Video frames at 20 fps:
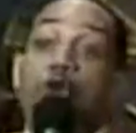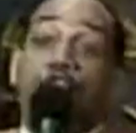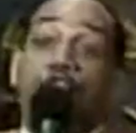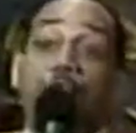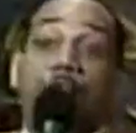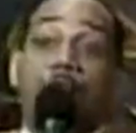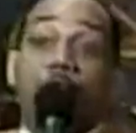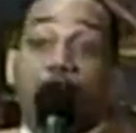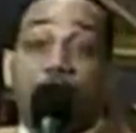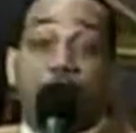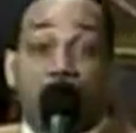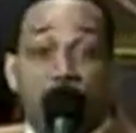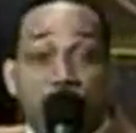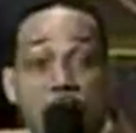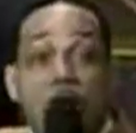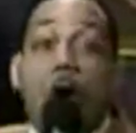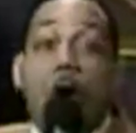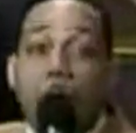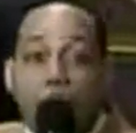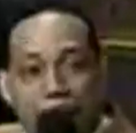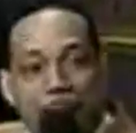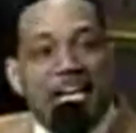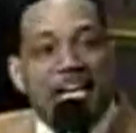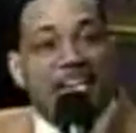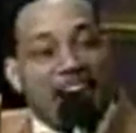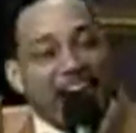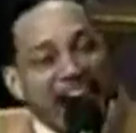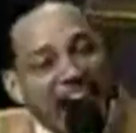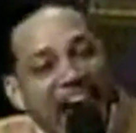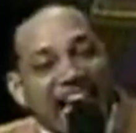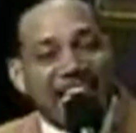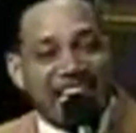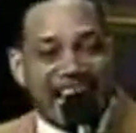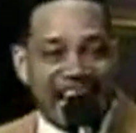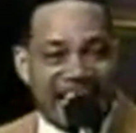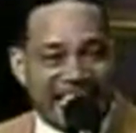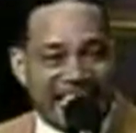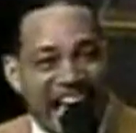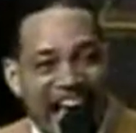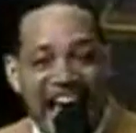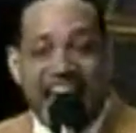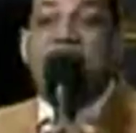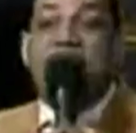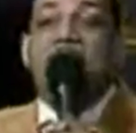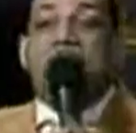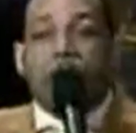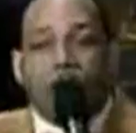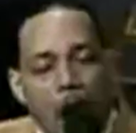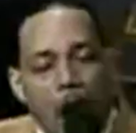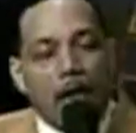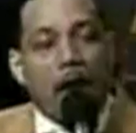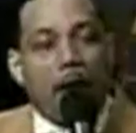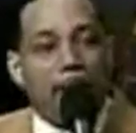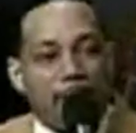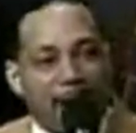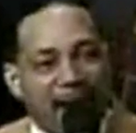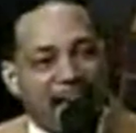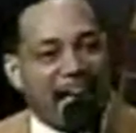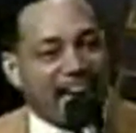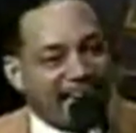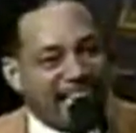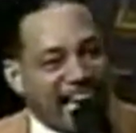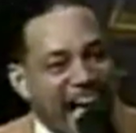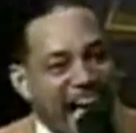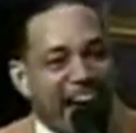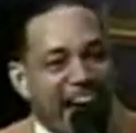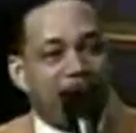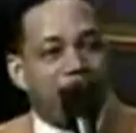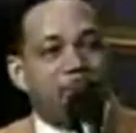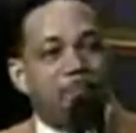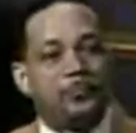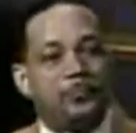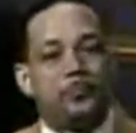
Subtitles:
you should have just known better to act like that, cut up like that.